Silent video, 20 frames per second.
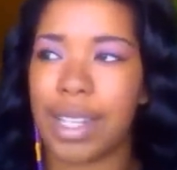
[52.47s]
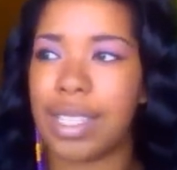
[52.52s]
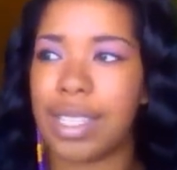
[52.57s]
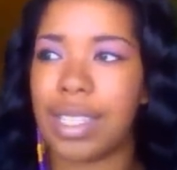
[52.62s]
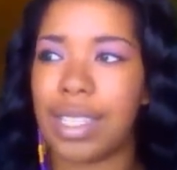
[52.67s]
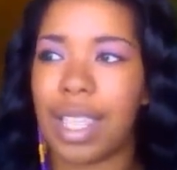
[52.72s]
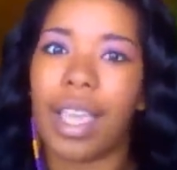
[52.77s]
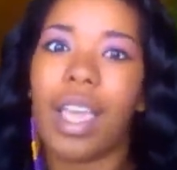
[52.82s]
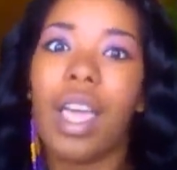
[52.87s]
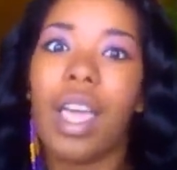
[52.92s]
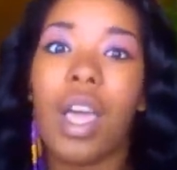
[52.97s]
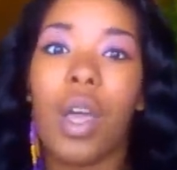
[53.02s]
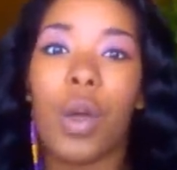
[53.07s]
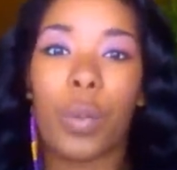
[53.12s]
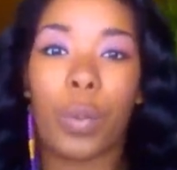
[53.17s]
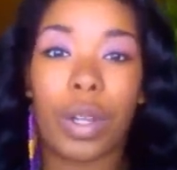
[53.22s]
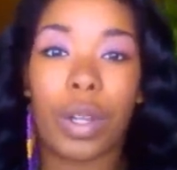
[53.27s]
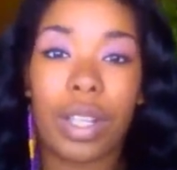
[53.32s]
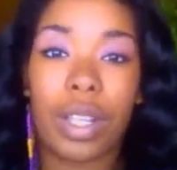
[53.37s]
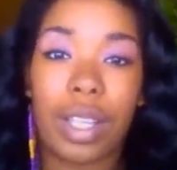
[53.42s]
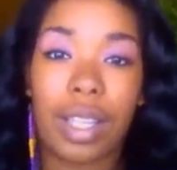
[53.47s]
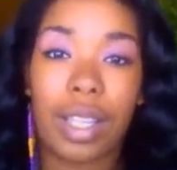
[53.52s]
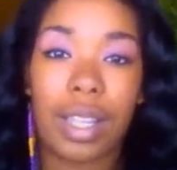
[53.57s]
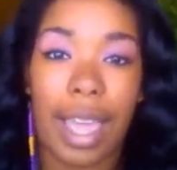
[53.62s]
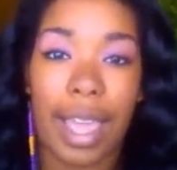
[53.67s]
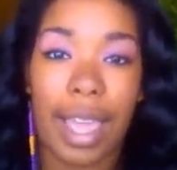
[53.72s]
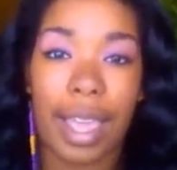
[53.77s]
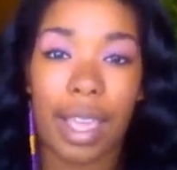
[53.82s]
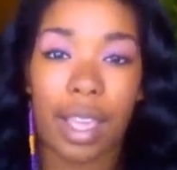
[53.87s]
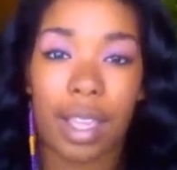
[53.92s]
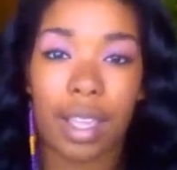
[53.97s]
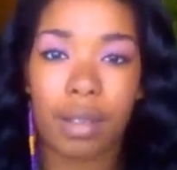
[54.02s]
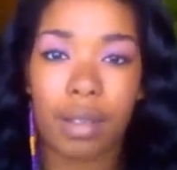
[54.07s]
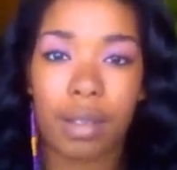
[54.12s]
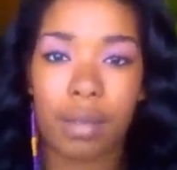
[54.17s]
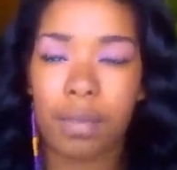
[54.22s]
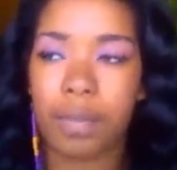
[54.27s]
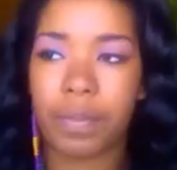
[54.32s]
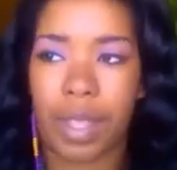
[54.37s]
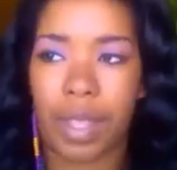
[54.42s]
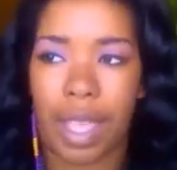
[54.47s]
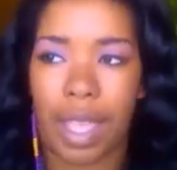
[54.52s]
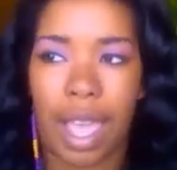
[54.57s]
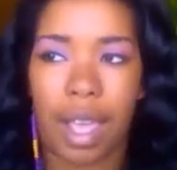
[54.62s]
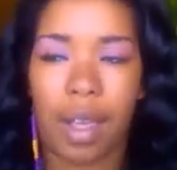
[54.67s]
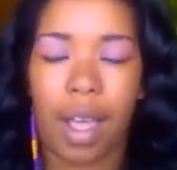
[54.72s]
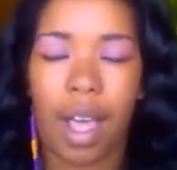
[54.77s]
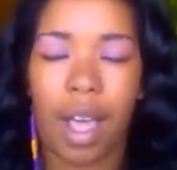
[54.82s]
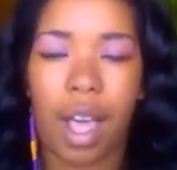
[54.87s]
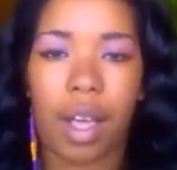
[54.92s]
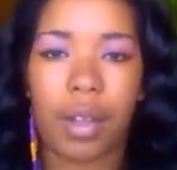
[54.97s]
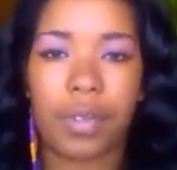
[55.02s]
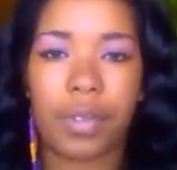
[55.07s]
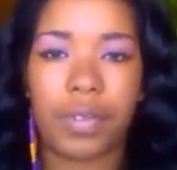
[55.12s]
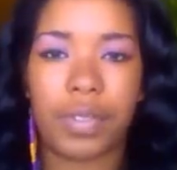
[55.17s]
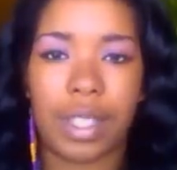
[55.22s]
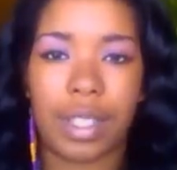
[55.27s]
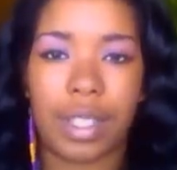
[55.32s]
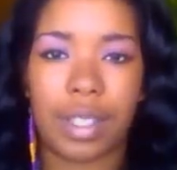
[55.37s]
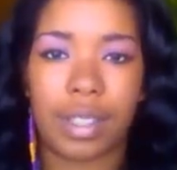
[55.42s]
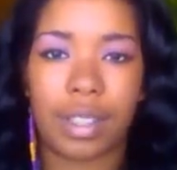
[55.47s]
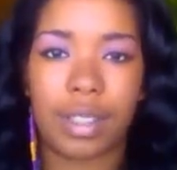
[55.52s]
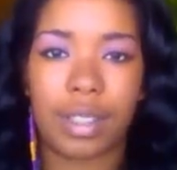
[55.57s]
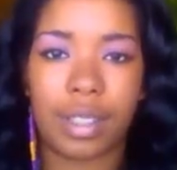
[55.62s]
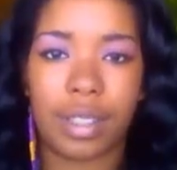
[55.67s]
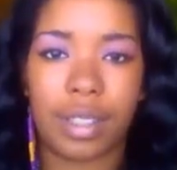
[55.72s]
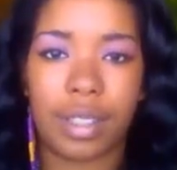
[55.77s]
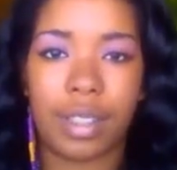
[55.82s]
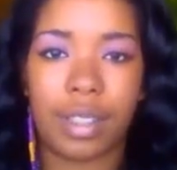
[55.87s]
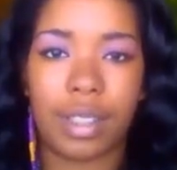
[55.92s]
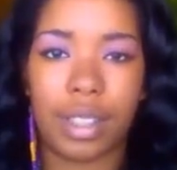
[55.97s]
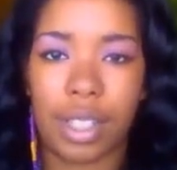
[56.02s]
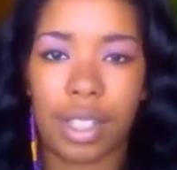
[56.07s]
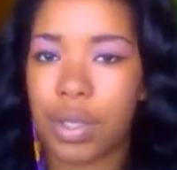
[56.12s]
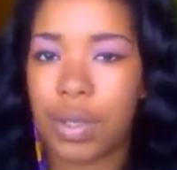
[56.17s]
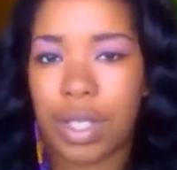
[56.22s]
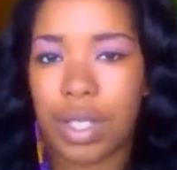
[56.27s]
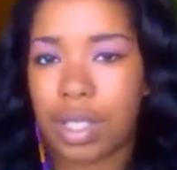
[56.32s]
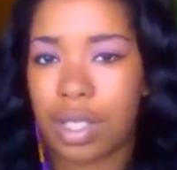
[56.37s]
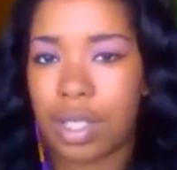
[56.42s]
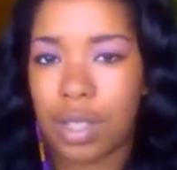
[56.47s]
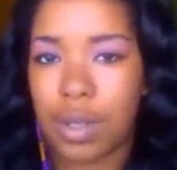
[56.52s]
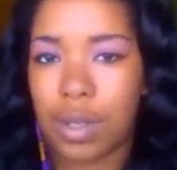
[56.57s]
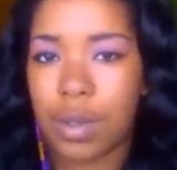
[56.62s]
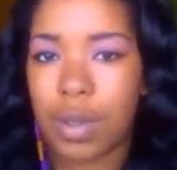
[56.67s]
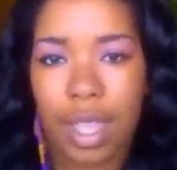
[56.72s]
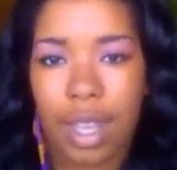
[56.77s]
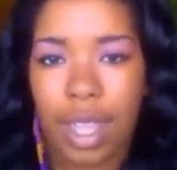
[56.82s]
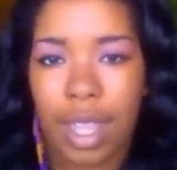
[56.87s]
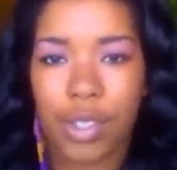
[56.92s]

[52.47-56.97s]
And it's like really like how often do you get to do that?